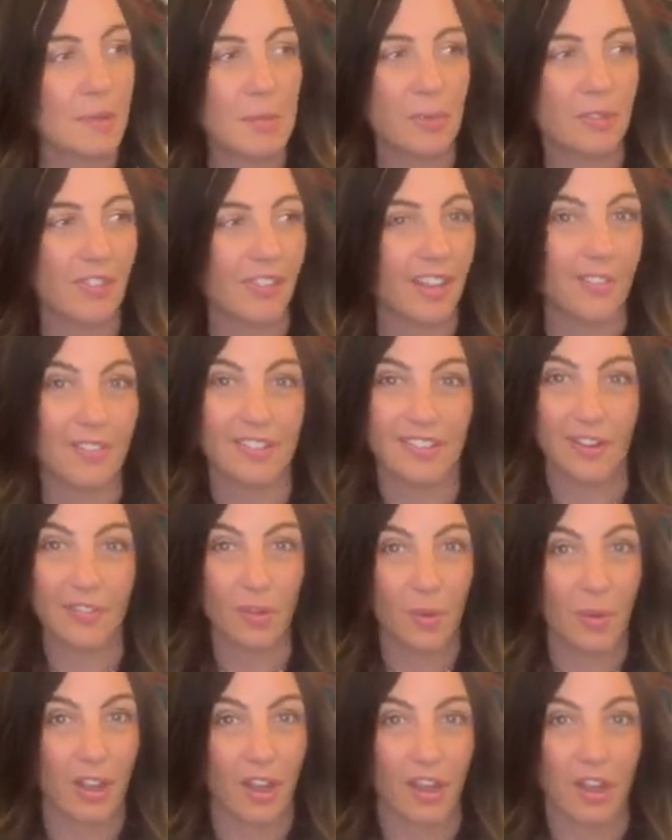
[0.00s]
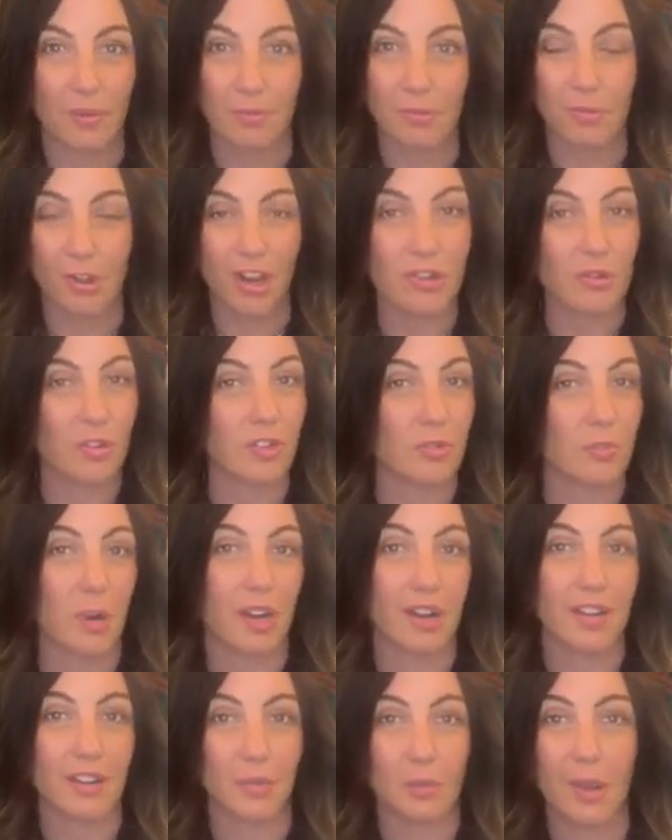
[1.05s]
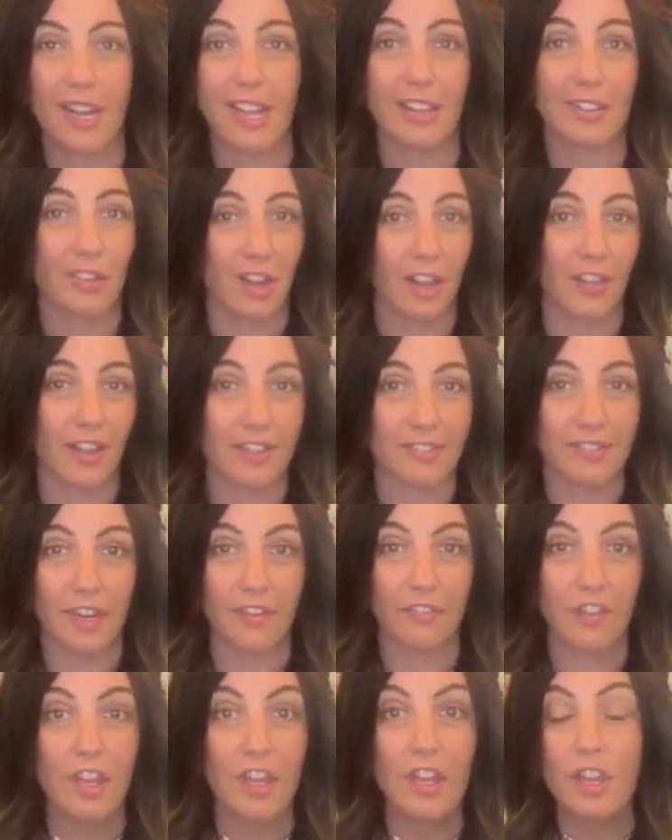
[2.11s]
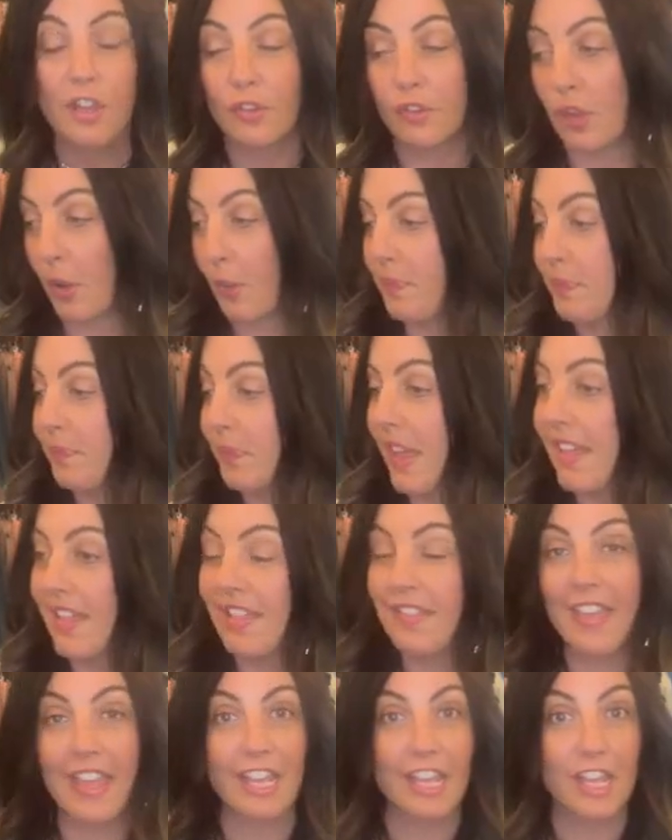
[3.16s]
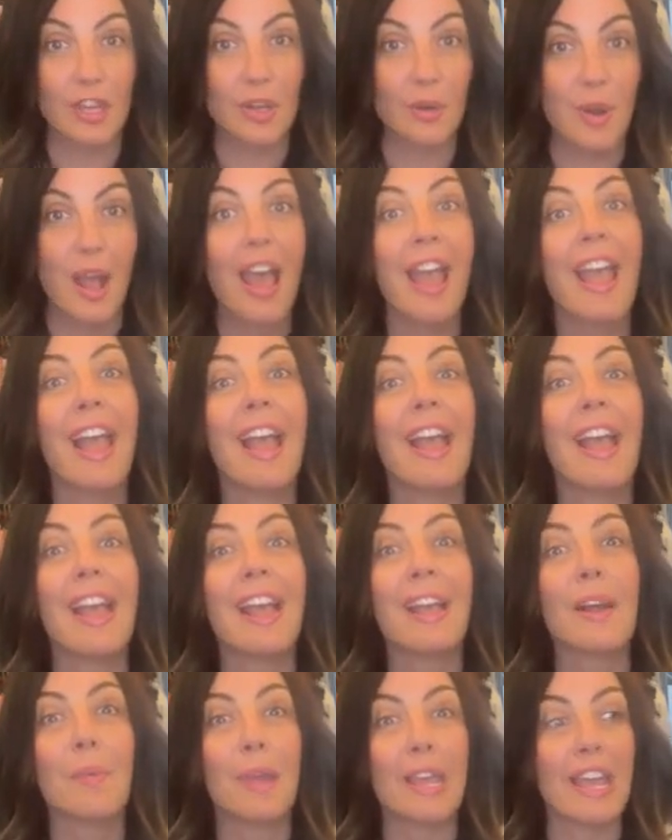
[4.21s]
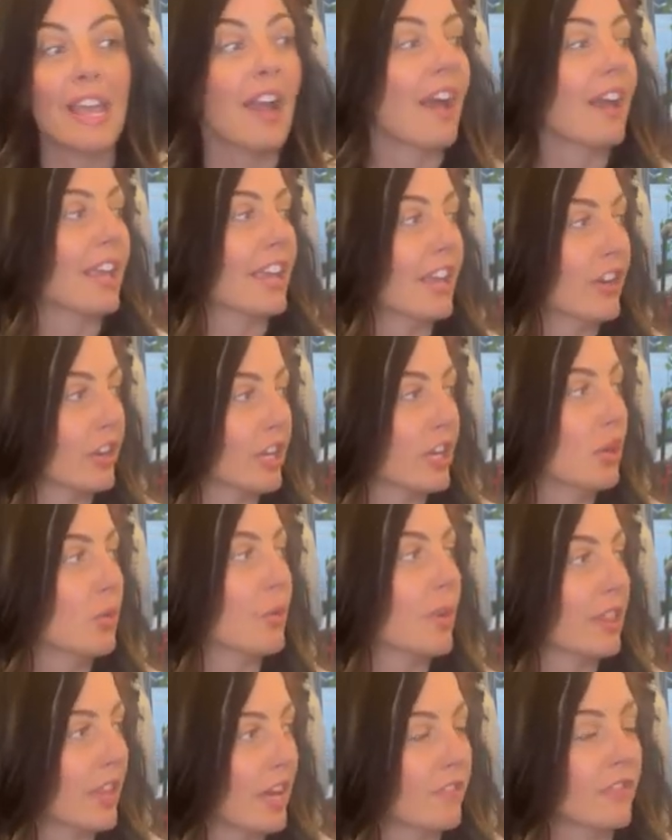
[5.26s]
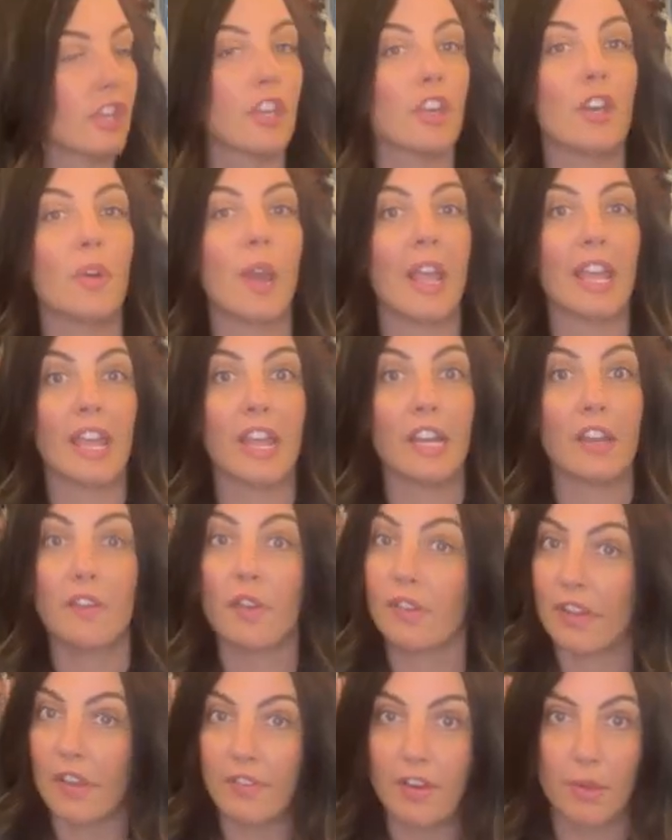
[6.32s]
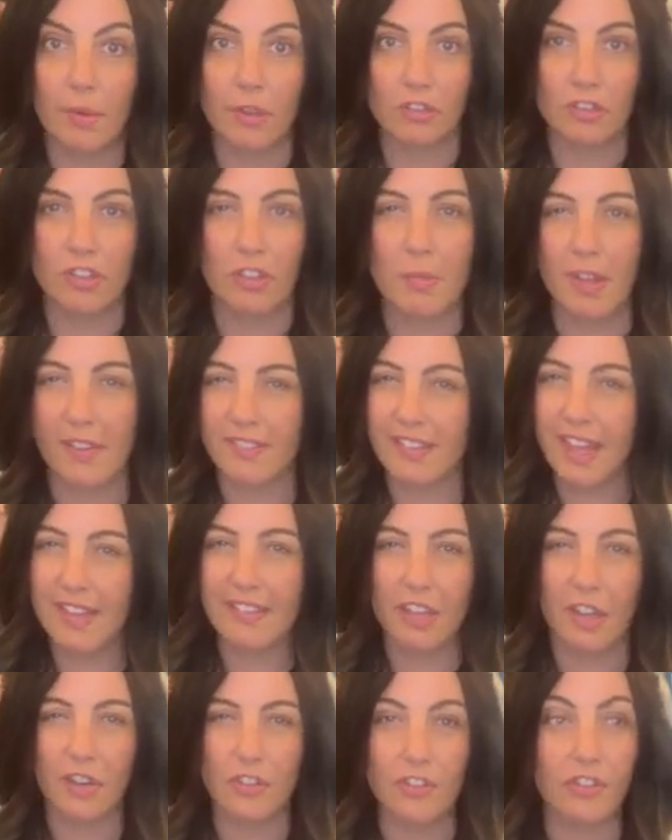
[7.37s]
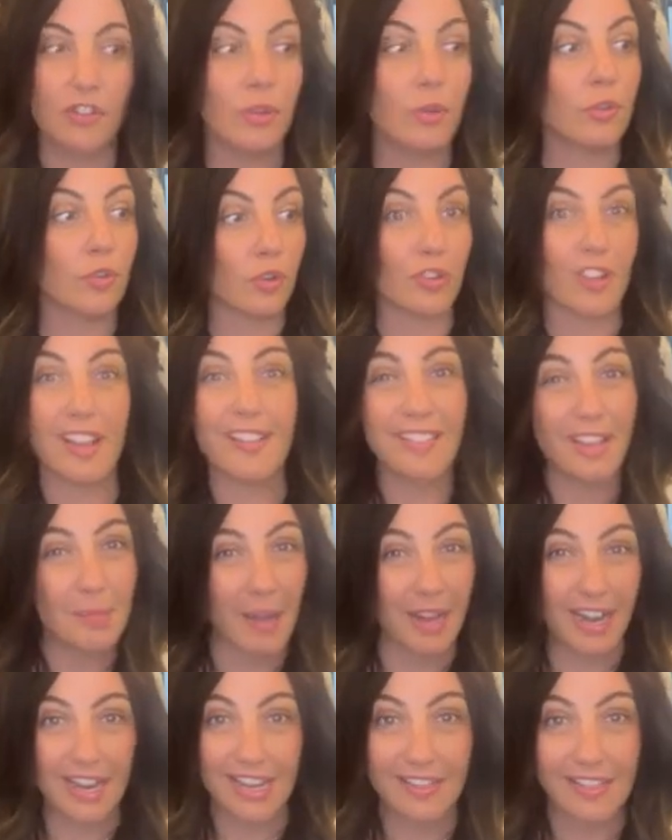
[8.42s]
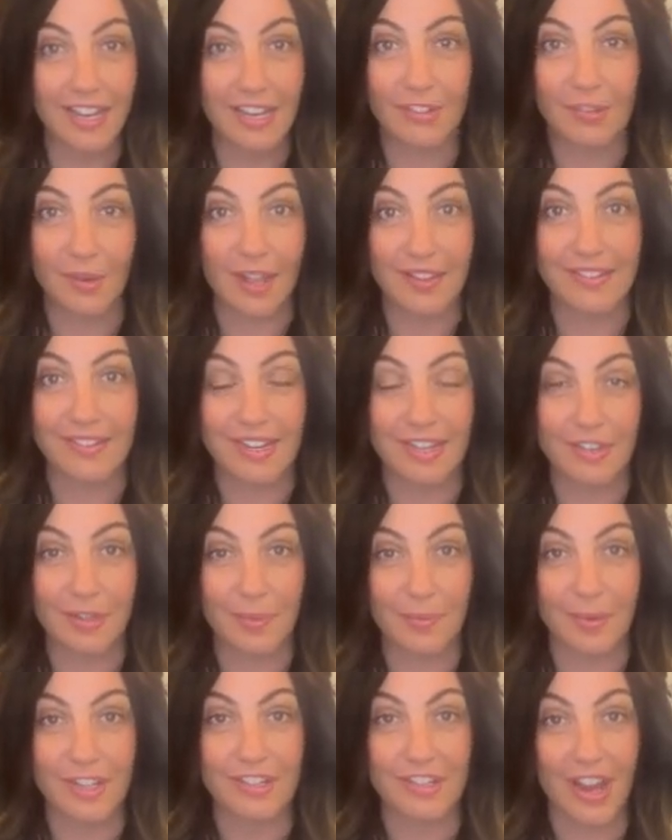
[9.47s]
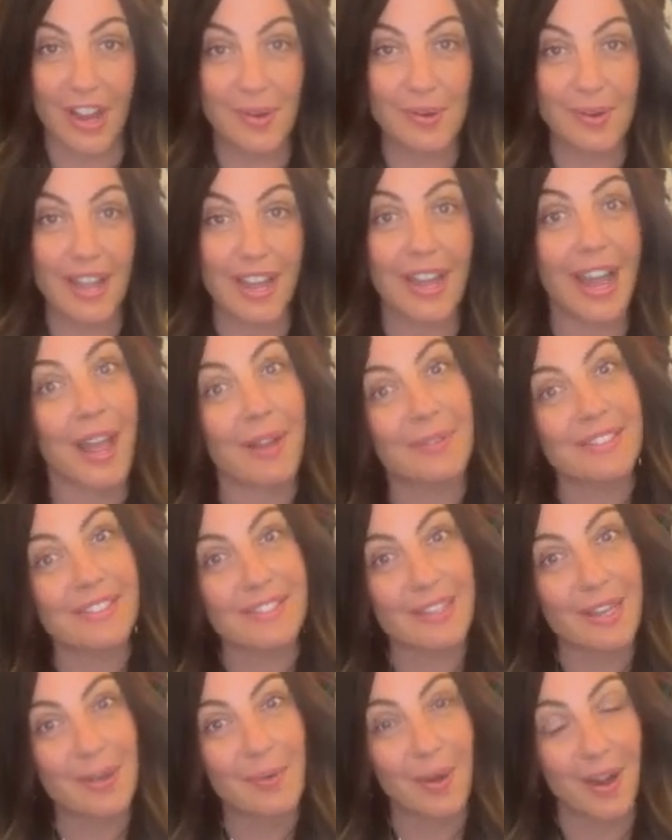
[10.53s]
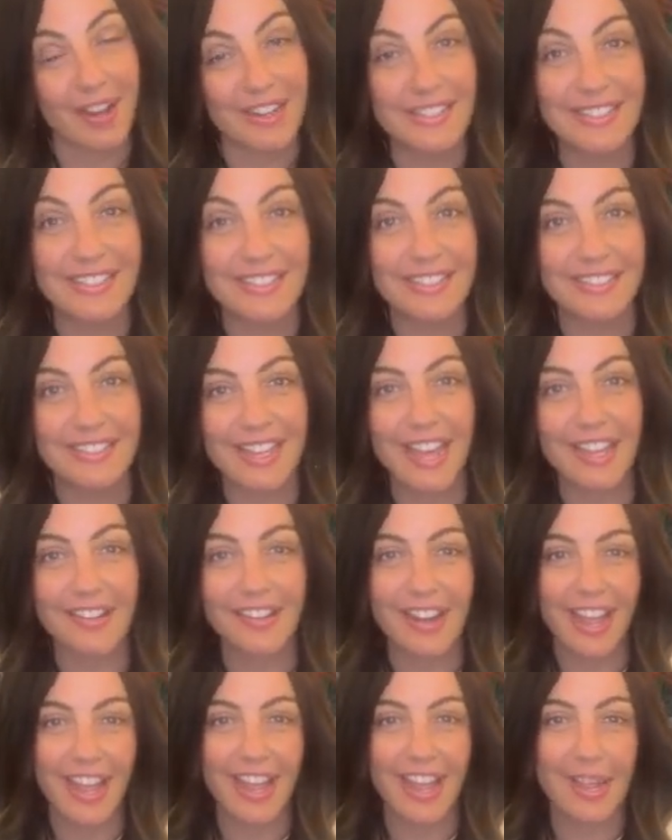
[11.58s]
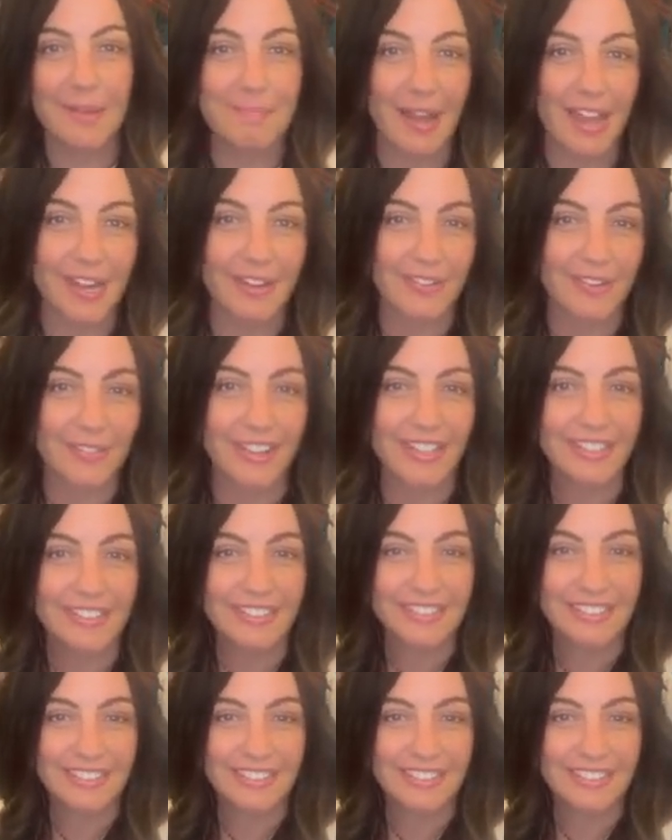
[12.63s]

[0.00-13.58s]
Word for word: People just have stuff going on. Graduation parties, weddings, all that stuff. So thank you. We hear you, we love you, and if you guys have any questions about sizing on shoes or sizing about anything, don't hesitate to reach out, and I will see you on Saturday. Bye, everyone.